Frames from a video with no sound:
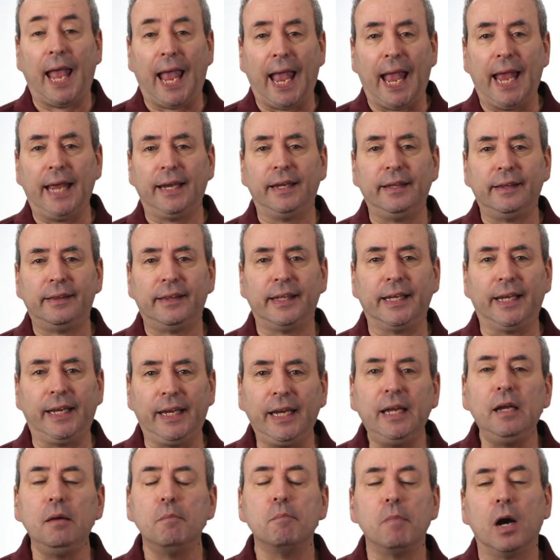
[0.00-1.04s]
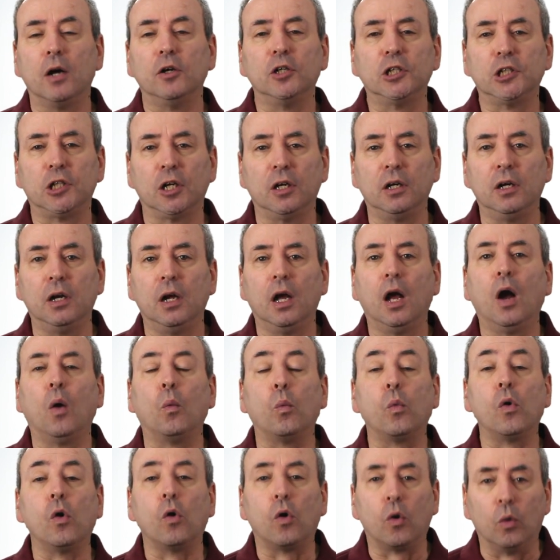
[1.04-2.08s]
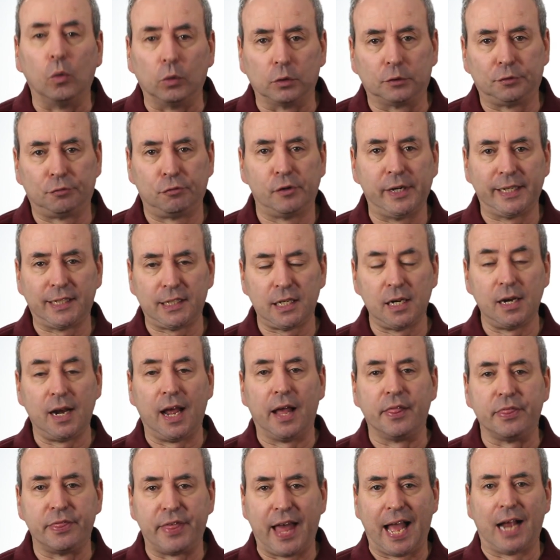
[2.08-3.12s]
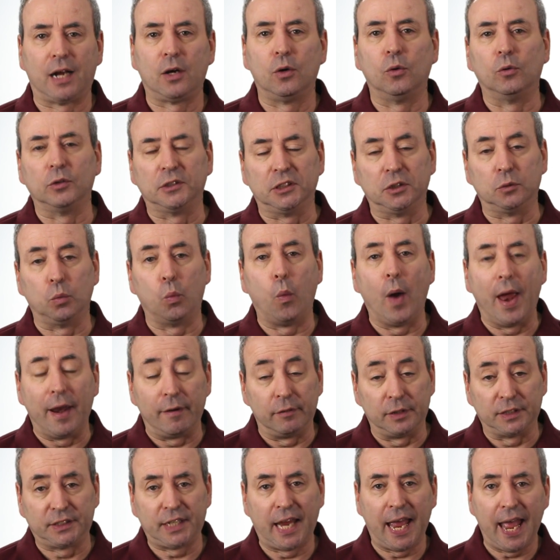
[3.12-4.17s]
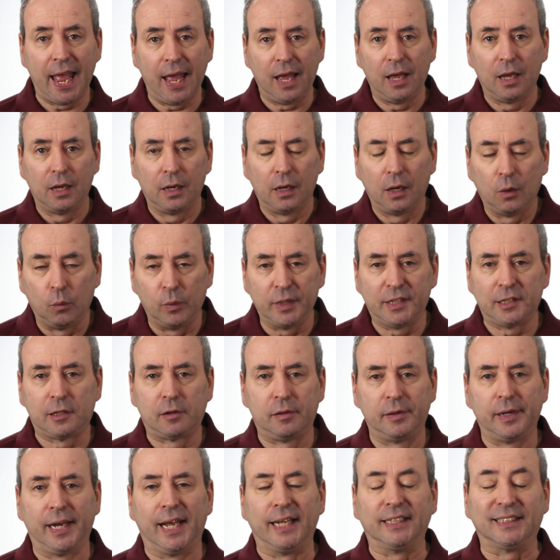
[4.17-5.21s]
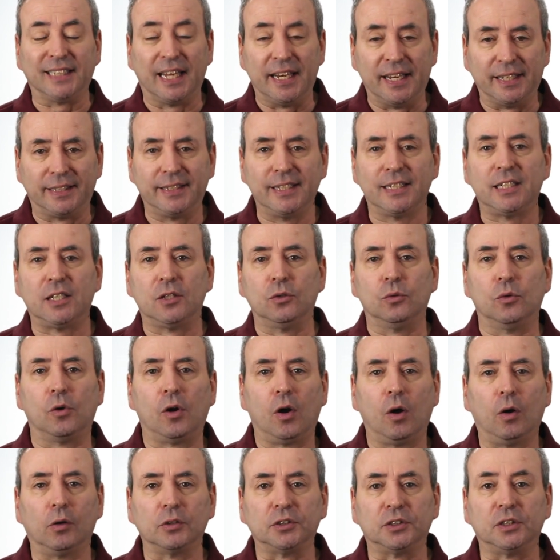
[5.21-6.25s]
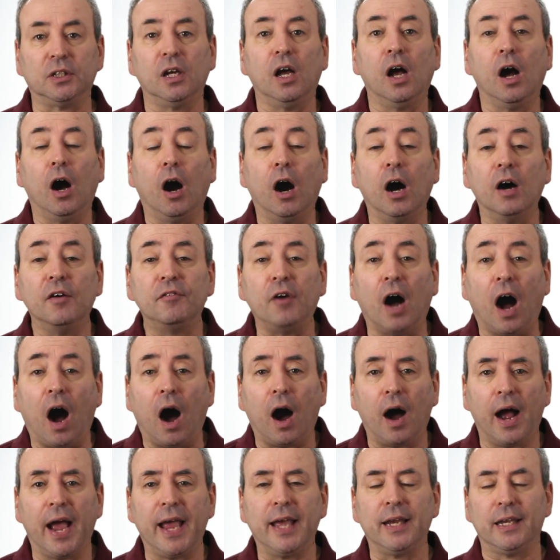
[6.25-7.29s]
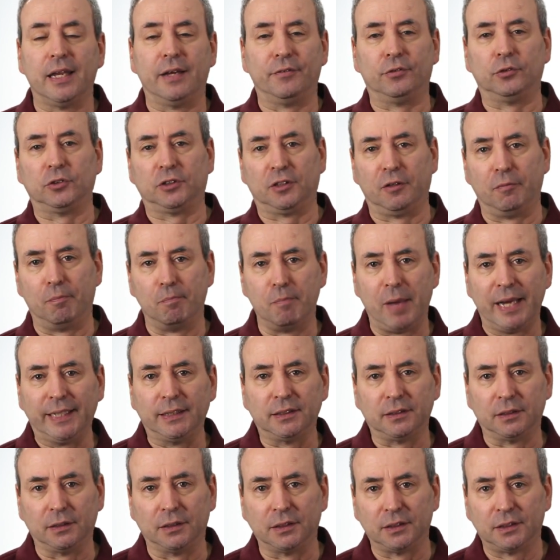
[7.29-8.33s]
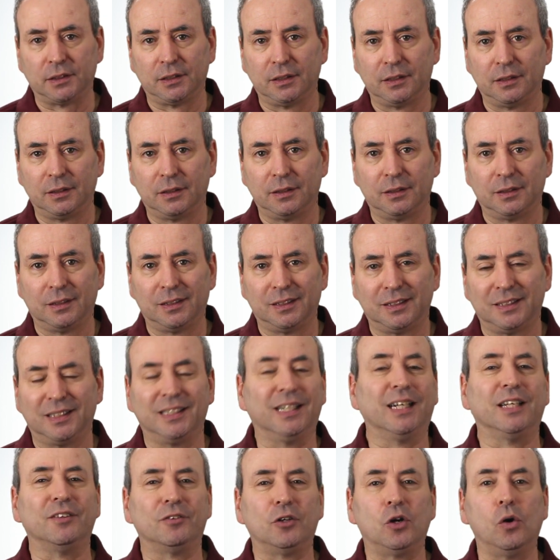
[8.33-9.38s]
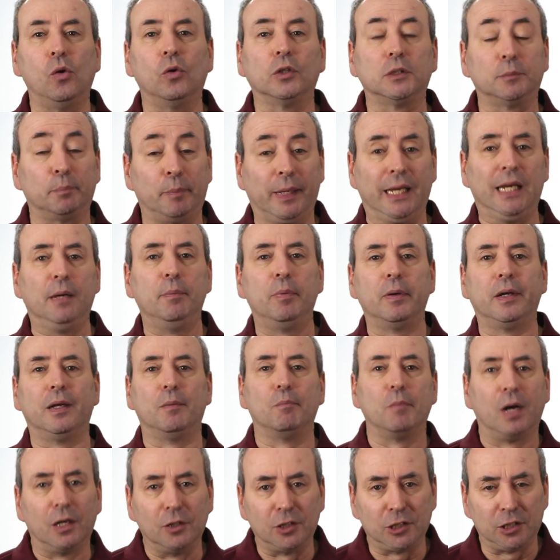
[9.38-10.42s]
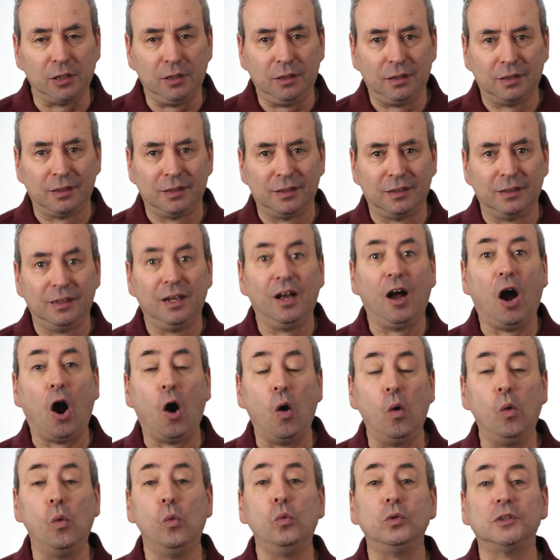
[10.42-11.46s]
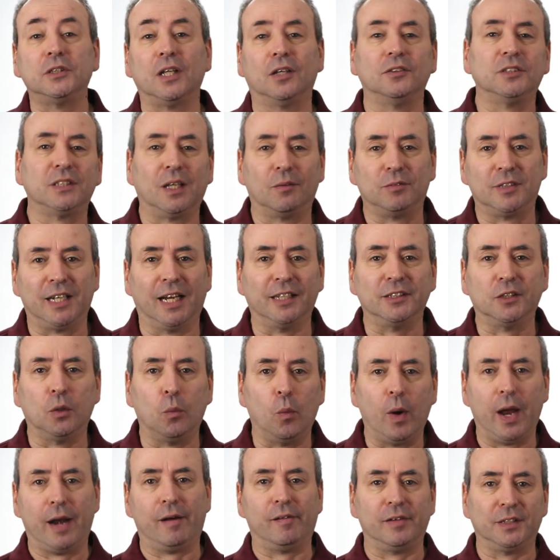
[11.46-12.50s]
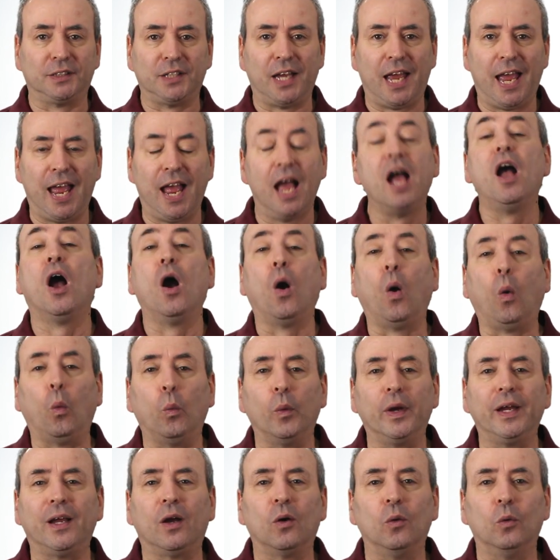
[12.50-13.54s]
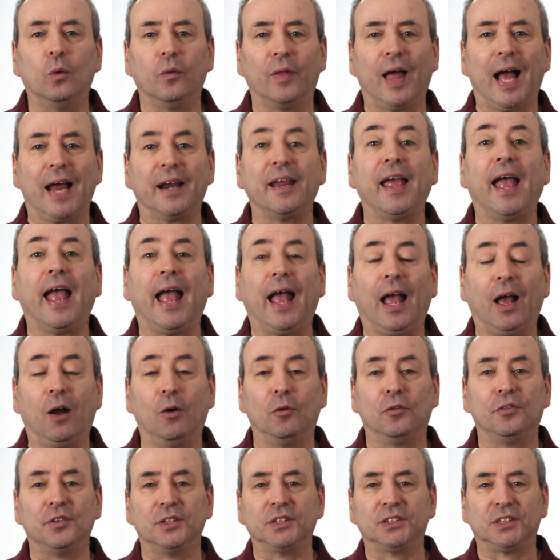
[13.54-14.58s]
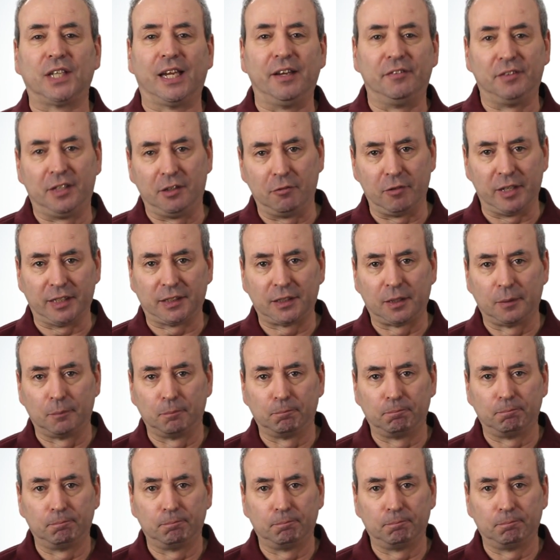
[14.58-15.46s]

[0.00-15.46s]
Anything in motion will cause friction, and that causes wear and tear, which creates an additional cost of higher levels of maintenance. And of course, people in motion also subject to wear and tear. We call that health and safety risk.